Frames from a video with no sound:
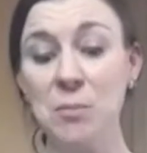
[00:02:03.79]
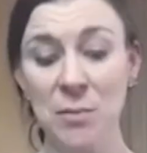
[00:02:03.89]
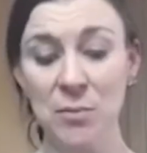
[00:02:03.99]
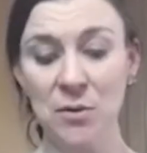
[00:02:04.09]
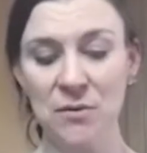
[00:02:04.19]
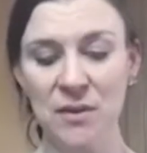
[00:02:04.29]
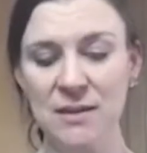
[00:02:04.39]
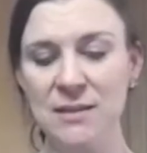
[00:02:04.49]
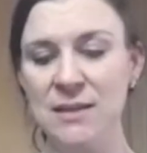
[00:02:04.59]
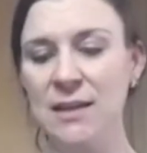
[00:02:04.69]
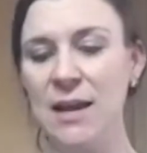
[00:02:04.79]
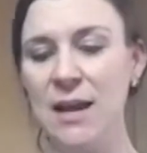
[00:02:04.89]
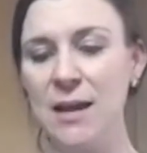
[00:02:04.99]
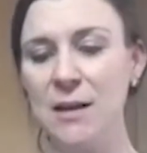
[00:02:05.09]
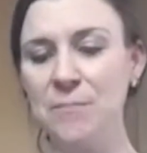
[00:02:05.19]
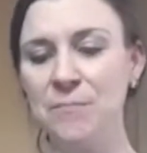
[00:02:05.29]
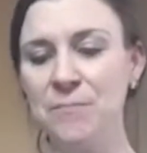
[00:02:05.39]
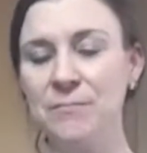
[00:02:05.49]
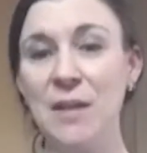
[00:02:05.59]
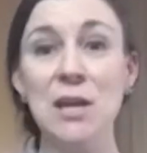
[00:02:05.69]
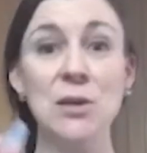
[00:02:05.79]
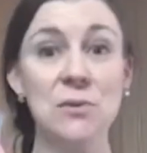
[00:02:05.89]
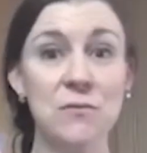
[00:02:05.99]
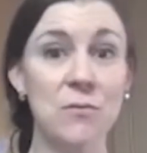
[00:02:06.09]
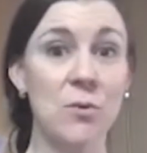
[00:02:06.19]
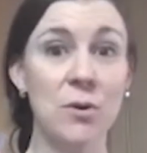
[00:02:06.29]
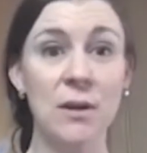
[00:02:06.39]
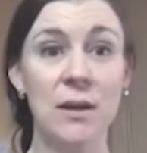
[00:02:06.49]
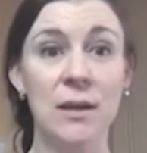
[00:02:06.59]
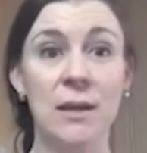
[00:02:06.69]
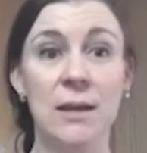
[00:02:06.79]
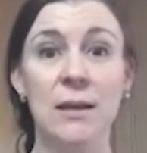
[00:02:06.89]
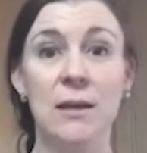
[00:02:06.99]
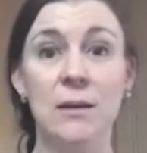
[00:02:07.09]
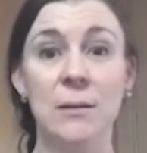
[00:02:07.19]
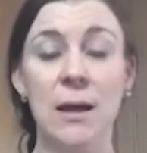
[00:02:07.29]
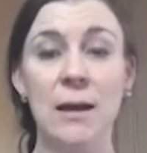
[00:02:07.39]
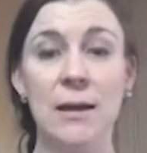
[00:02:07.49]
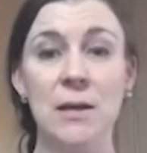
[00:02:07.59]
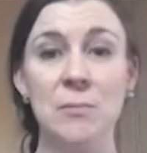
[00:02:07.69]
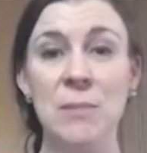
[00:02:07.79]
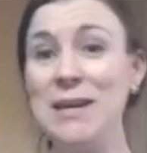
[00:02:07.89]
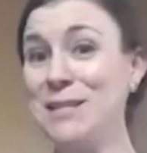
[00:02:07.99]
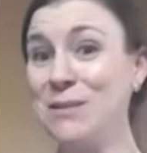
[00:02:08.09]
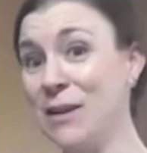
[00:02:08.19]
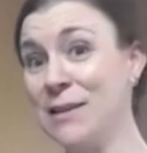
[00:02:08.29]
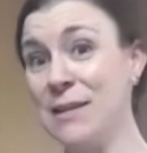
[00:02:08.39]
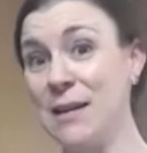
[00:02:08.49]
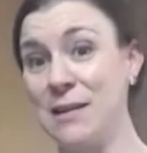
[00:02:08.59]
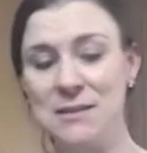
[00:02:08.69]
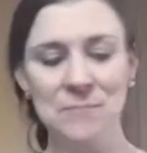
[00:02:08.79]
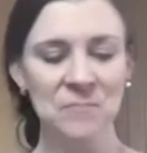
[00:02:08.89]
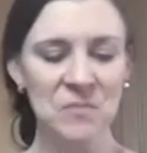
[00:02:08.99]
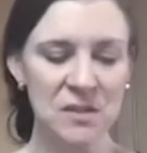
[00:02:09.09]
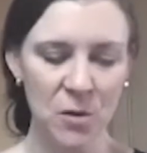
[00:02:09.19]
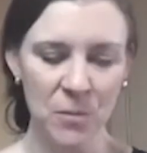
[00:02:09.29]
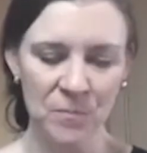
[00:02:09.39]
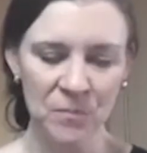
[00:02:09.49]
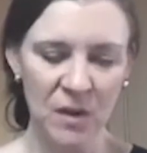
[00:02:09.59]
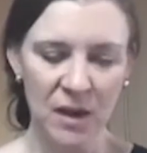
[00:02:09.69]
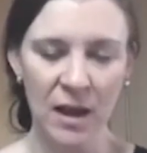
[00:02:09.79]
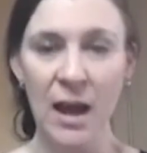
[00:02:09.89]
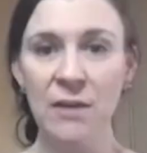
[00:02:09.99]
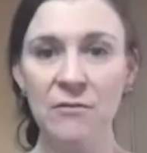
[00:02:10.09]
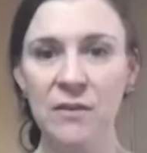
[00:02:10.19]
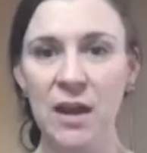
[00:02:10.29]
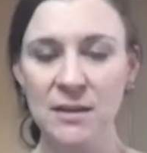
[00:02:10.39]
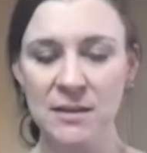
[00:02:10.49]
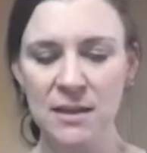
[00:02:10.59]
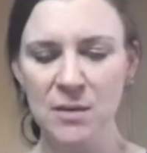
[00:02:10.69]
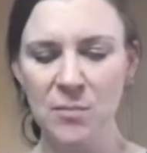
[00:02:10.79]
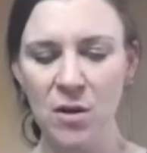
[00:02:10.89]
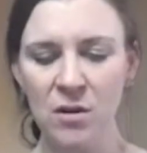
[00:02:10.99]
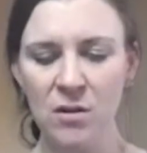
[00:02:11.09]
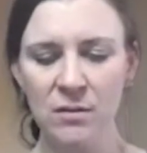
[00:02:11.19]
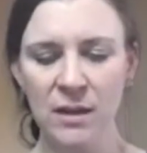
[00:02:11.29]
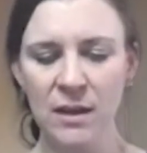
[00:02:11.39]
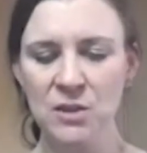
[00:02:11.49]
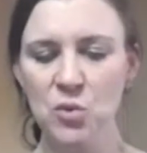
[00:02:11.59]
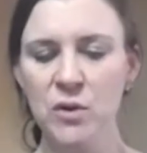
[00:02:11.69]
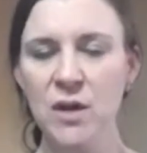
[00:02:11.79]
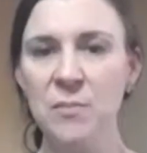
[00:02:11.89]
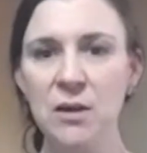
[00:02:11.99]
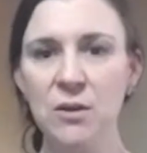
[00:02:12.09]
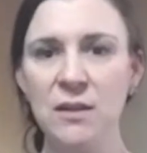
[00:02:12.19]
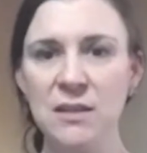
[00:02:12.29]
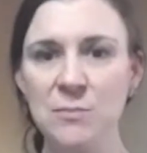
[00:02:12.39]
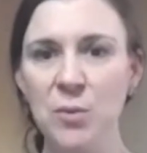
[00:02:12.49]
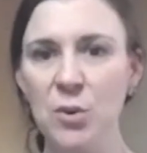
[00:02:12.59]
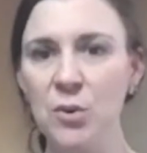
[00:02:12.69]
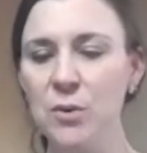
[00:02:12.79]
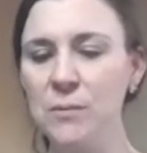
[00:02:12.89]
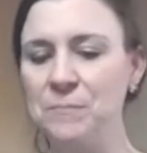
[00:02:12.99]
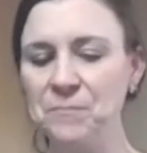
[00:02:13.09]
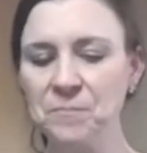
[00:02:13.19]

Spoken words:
paper that I used for making some Valentines. So I've got them all kind of torn up here in this bowl.